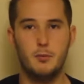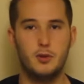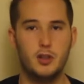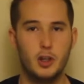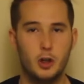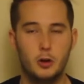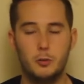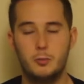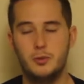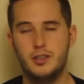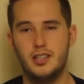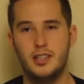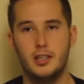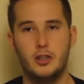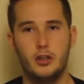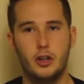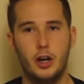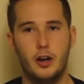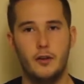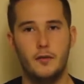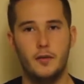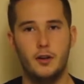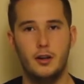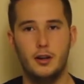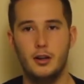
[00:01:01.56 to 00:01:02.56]
sit opposite each
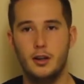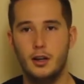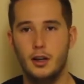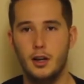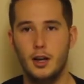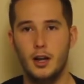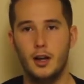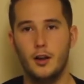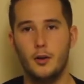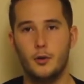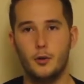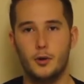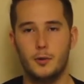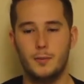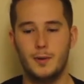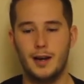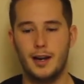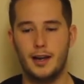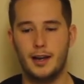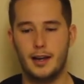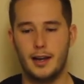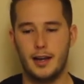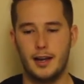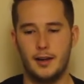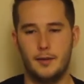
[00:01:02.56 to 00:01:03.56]
other, 3-player
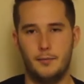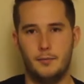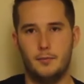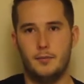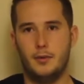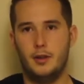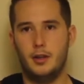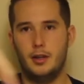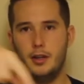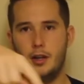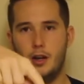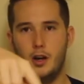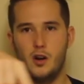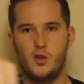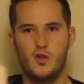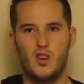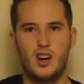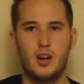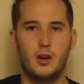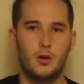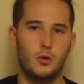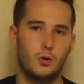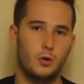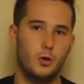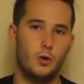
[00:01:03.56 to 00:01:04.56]
game
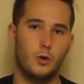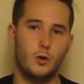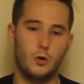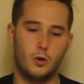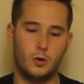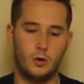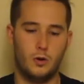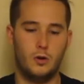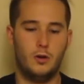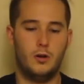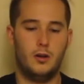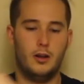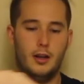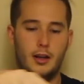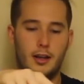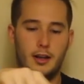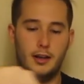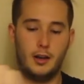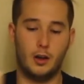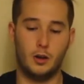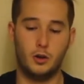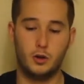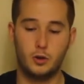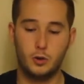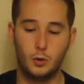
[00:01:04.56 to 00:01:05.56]
around or in
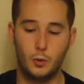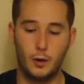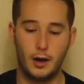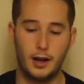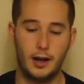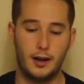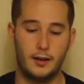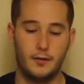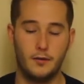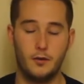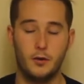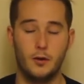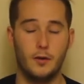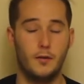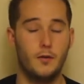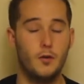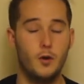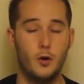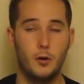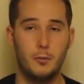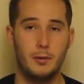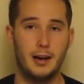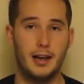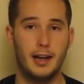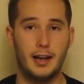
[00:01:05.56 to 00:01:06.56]
a square for a
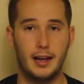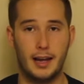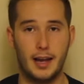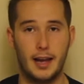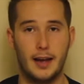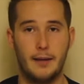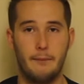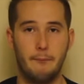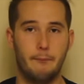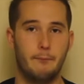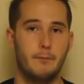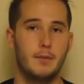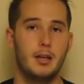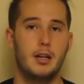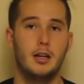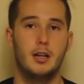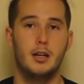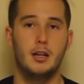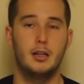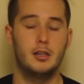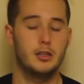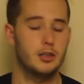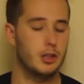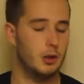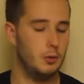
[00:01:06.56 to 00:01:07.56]
4-player game,
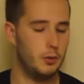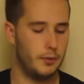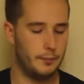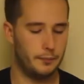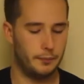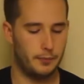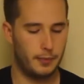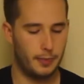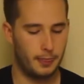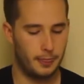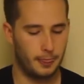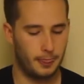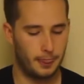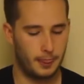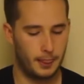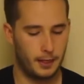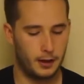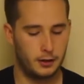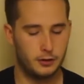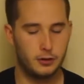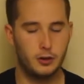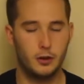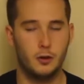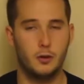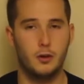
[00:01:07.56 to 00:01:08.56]
so on.
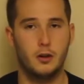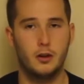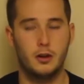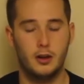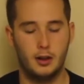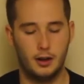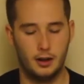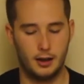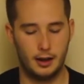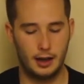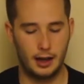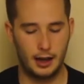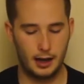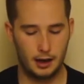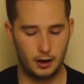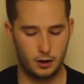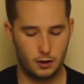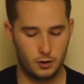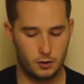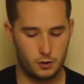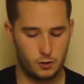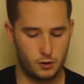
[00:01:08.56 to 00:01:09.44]
So, how